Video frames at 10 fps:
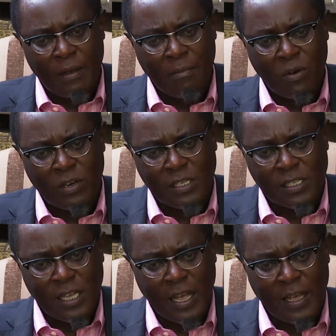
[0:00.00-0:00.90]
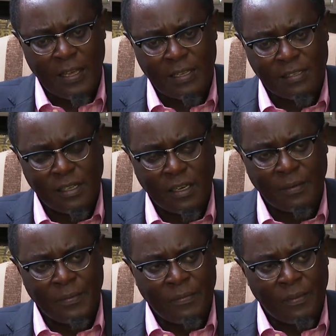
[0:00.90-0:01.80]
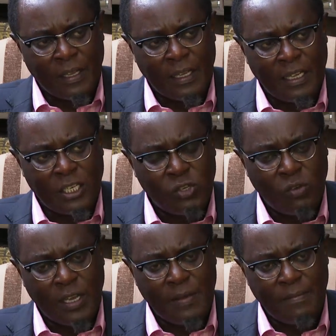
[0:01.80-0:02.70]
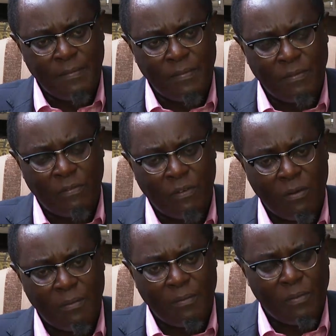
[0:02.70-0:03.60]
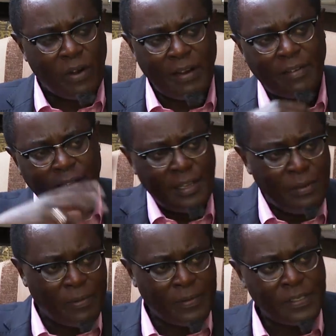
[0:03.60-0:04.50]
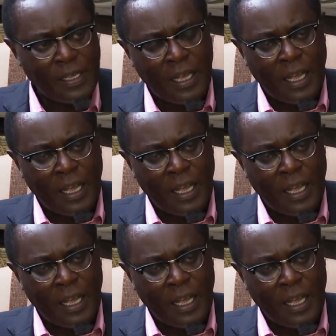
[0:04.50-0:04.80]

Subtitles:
Boris Yeltsin. He took him from wherever he was,